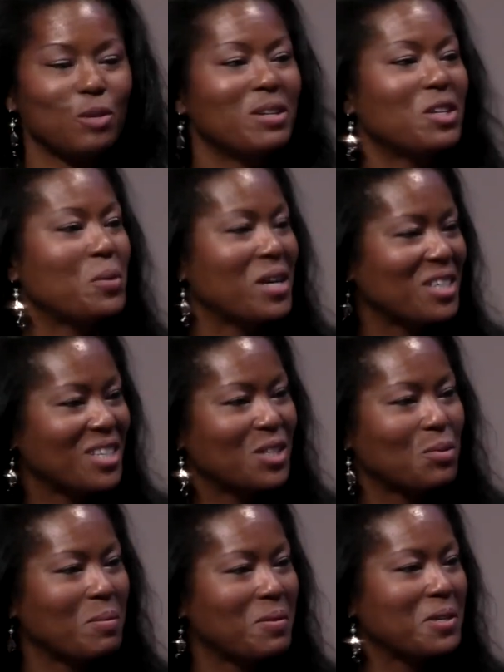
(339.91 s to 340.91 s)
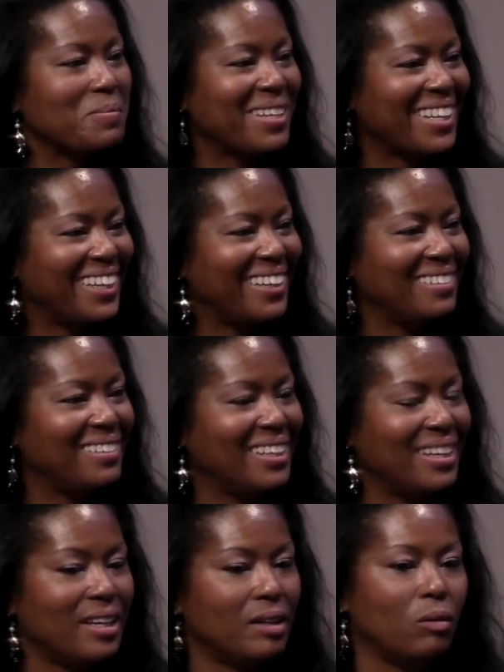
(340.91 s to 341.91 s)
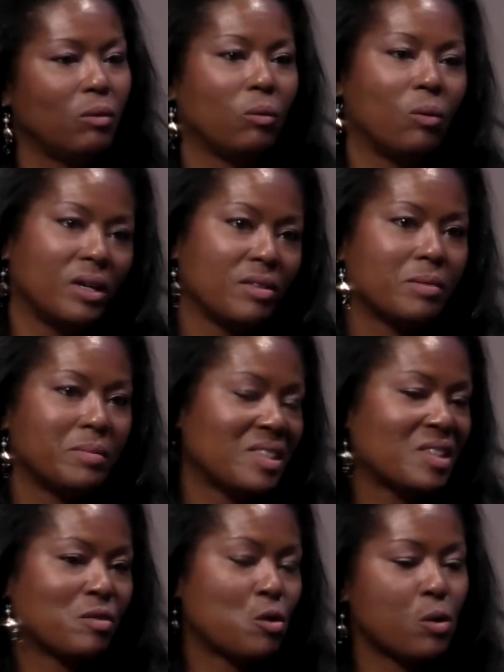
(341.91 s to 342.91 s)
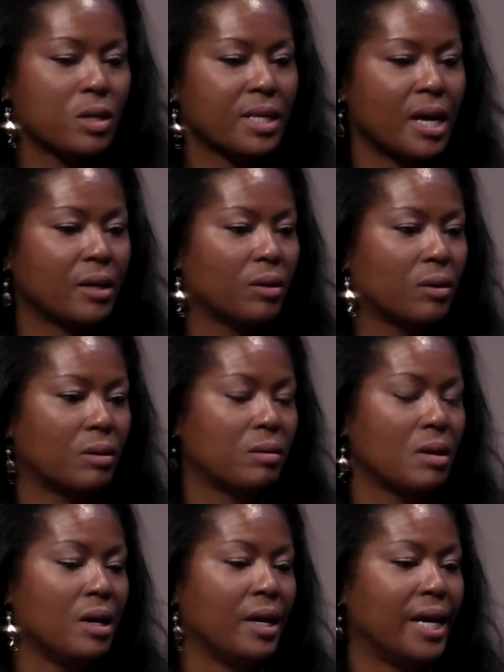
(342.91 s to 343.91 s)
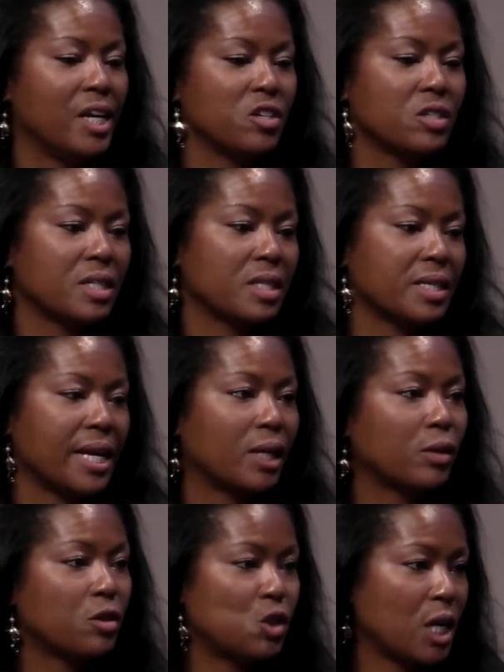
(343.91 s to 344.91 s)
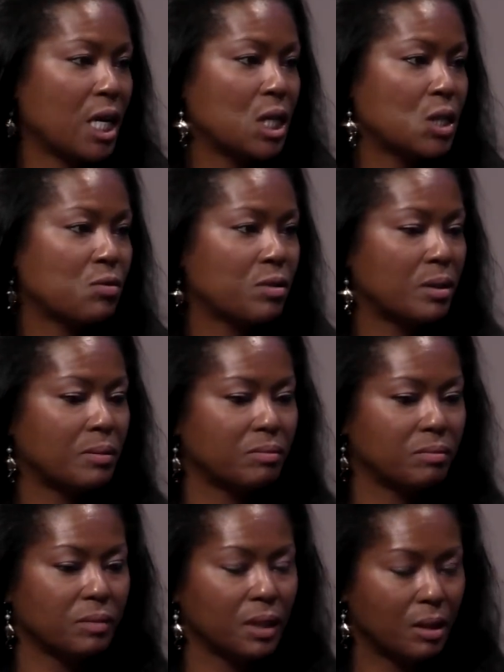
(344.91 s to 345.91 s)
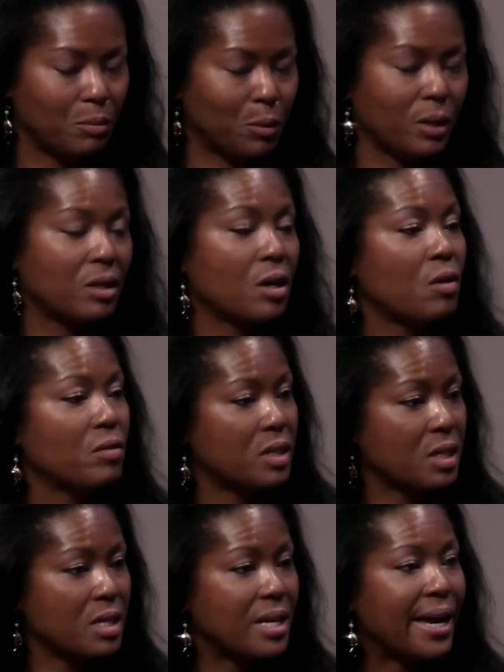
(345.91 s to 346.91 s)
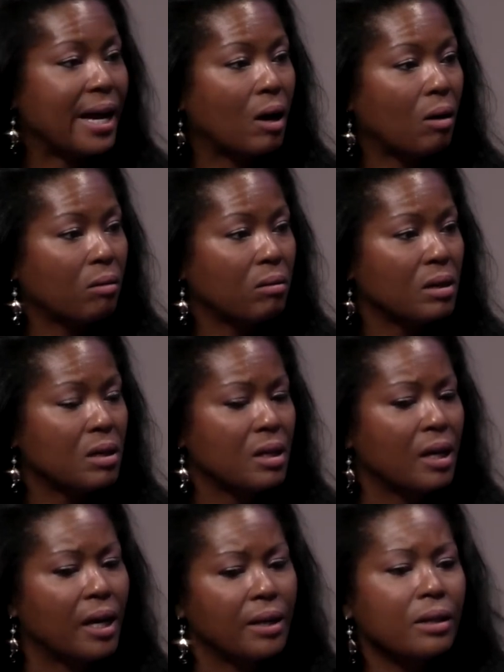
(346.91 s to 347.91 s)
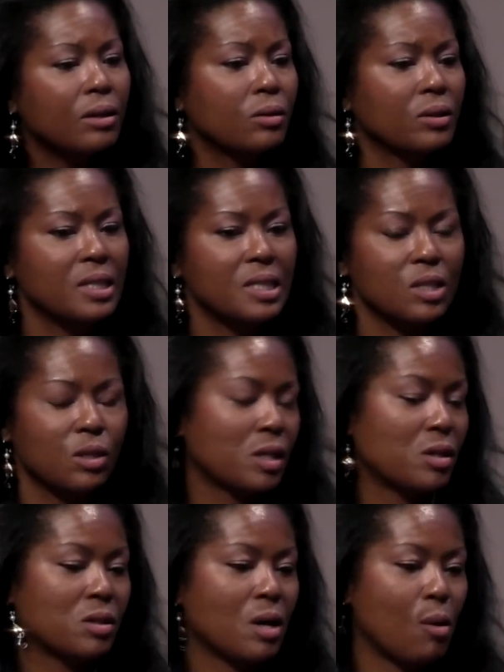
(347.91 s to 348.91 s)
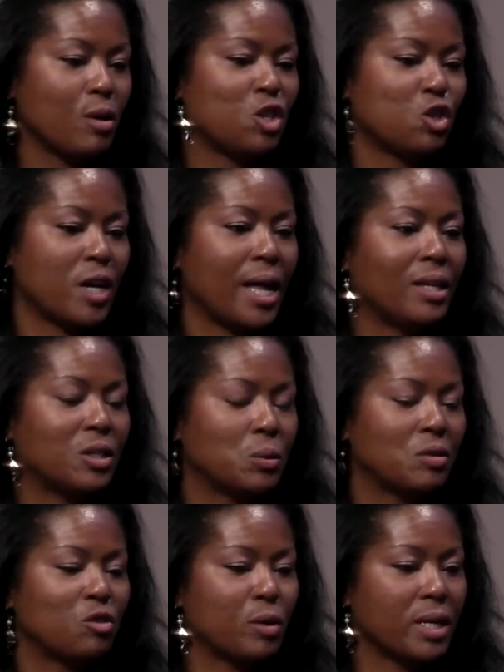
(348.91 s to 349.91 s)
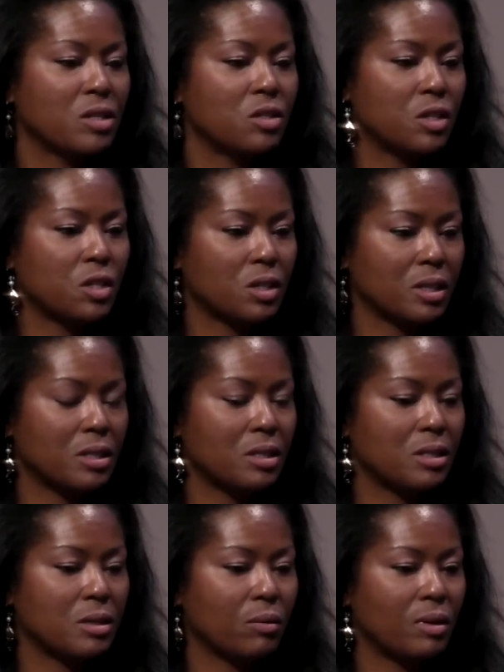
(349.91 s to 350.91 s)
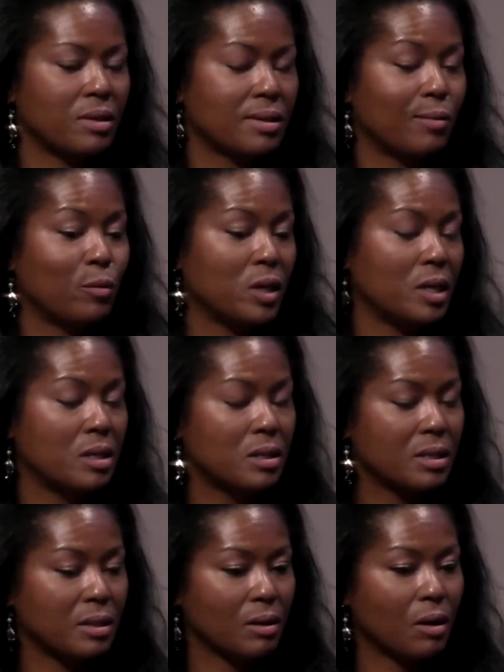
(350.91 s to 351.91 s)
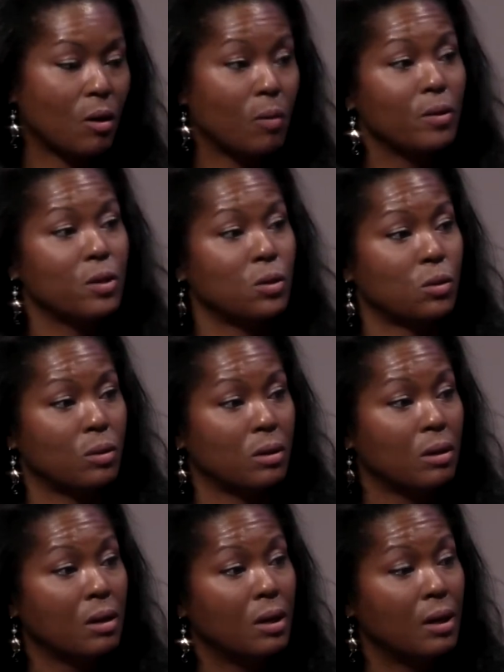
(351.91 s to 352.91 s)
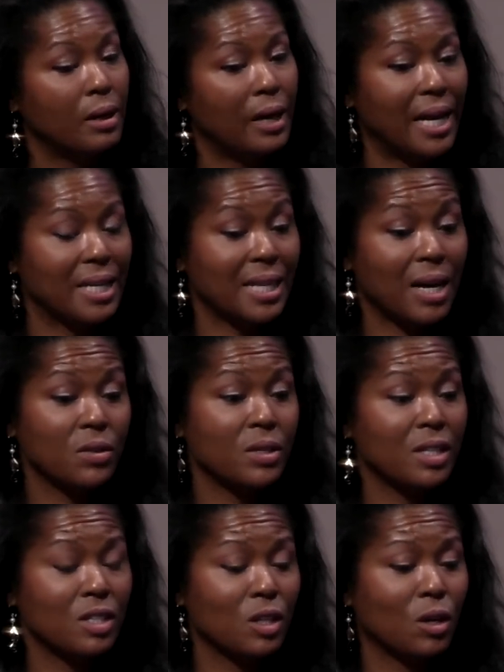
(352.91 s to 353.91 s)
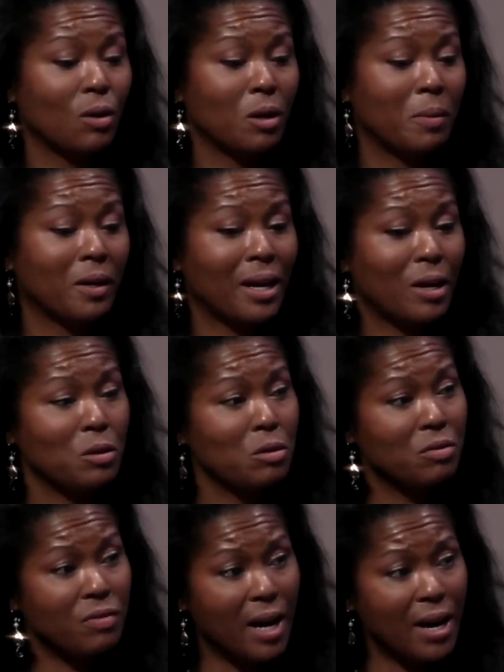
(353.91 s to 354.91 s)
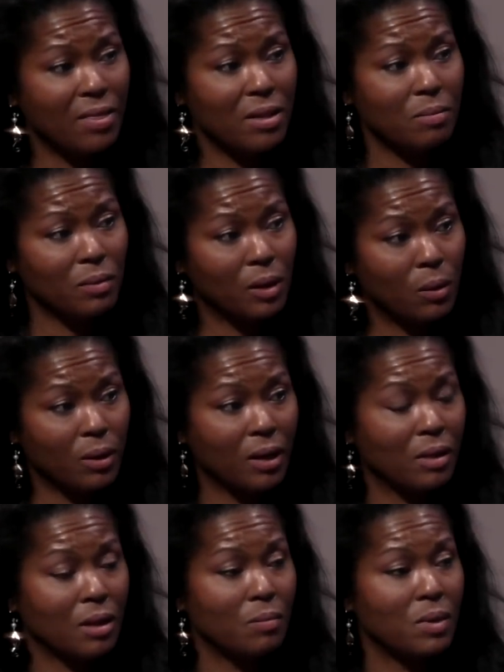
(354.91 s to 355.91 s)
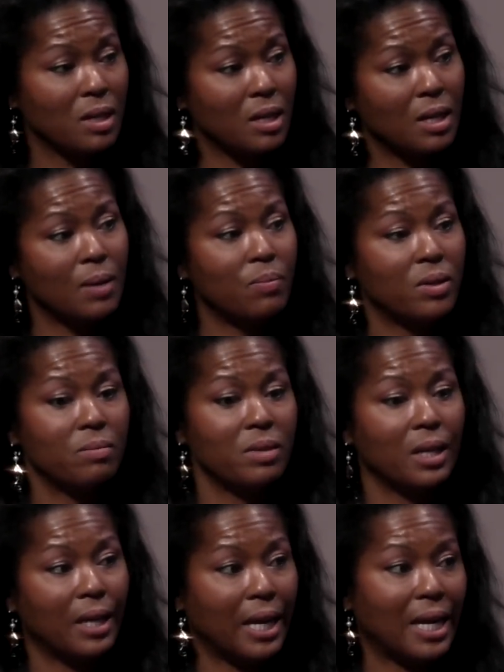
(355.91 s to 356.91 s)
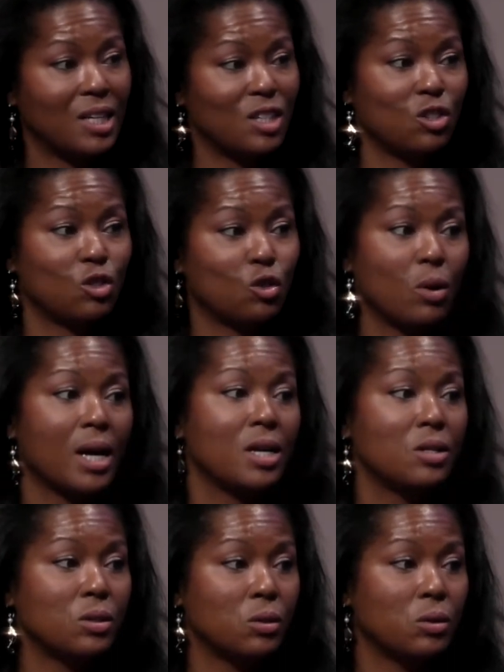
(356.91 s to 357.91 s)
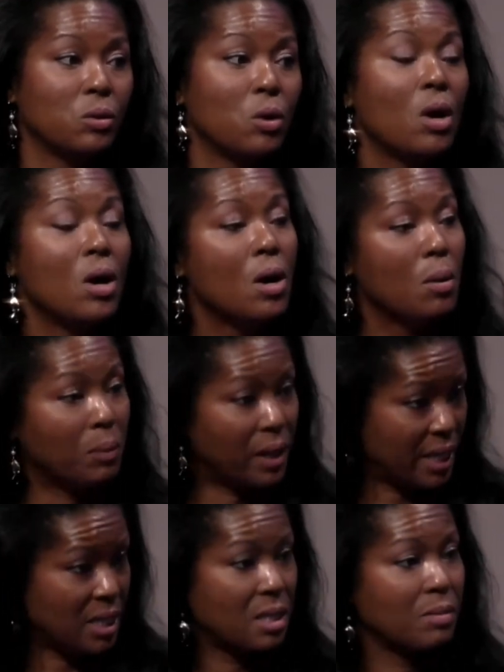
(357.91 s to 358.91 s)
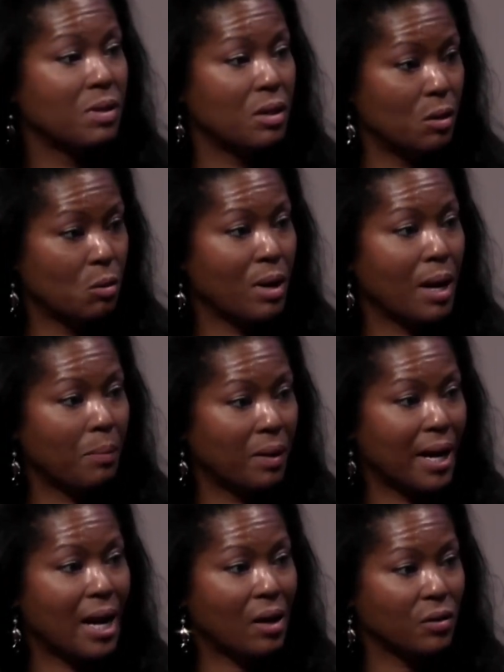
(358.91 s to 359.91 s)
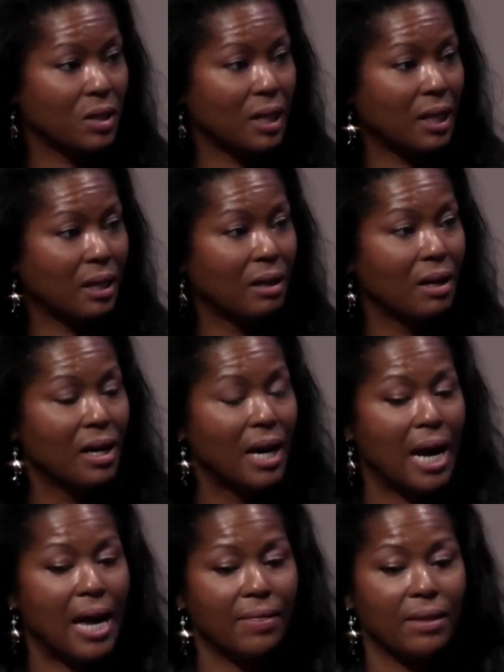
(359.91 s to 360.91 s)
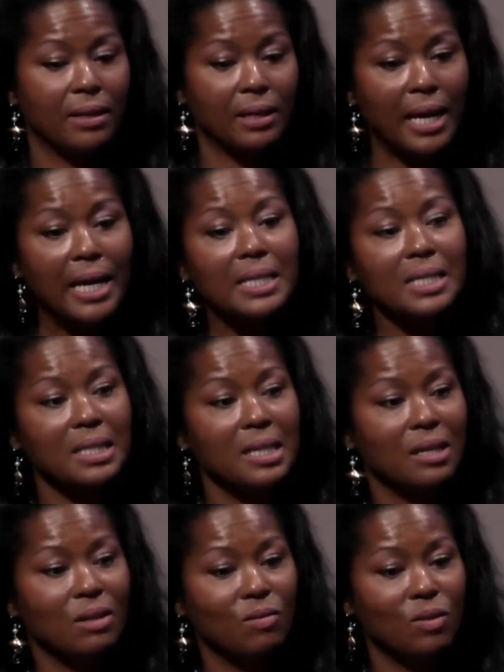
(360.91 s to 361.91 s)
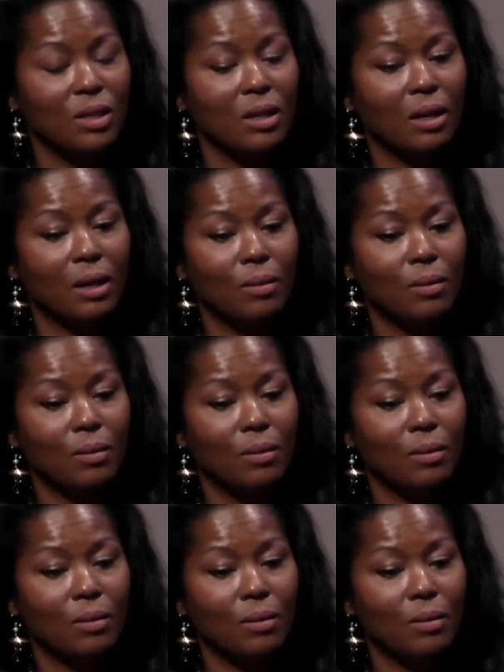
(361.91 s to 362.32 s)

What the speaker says: many questions swimming in my head, and one of them is, of course, how your agency has handled the change from pre-COVID to now. Another is there's always challenge with transitions when someone is homeless or has housing insecurity about how you find them, locate them, and keep them engaged as you're trying to place them in your rapid housing. And then lastly, the